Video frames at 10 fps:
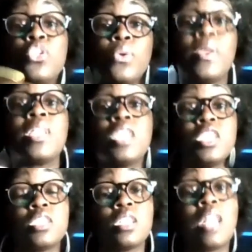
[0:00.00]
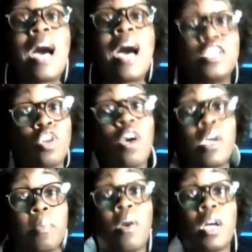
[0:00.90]
during this line
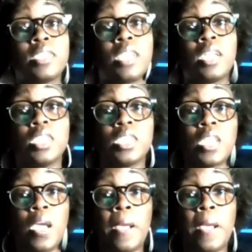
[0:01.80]
drawing process